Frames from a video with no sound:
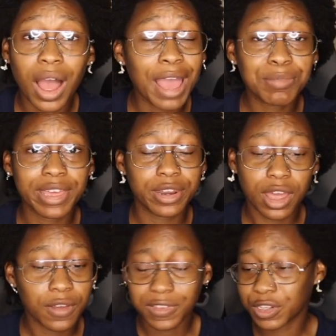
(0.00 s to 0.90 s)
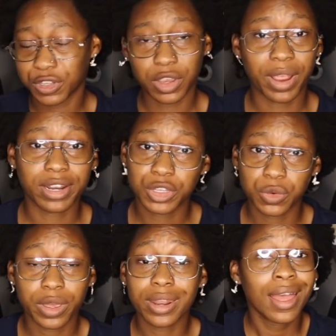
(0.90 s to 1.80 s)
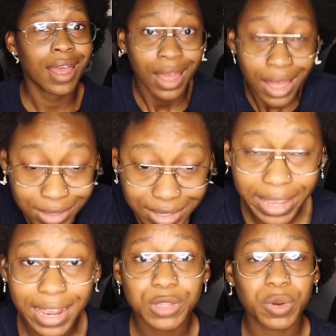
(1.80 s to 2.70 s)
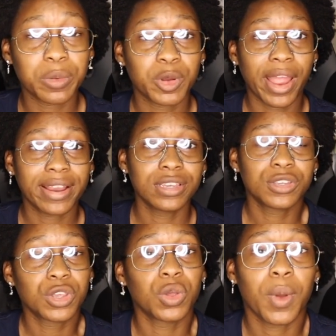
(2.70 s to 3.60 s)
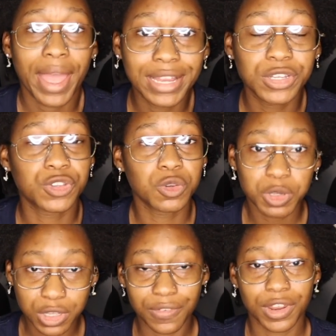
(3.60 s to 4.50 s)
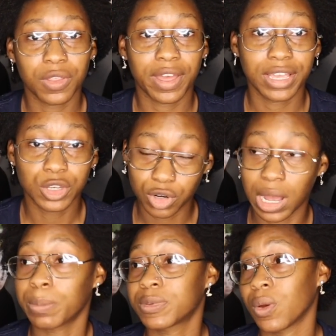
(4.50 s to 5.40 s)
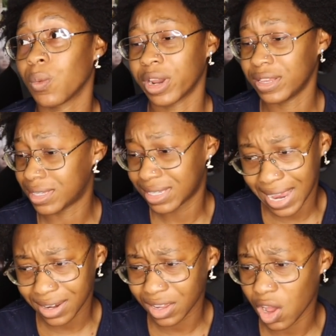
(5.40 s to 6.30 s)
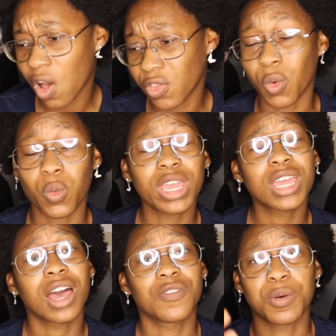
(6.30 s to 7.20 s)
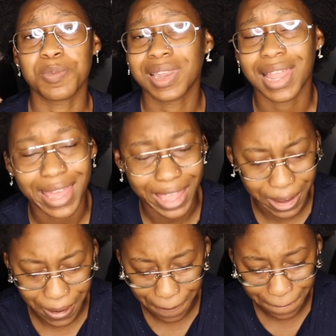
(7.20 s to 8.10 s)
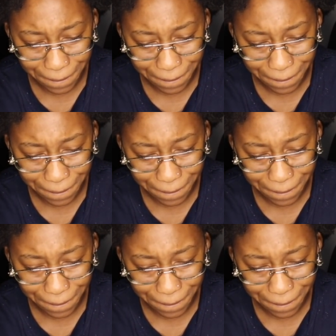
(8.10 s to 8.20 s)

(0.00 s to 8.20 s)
I'm late enough, let's just get right into it. Today, guys, we're going to be reacting to Aitch's new music video that he dropped where he's standing on the wing of a plane.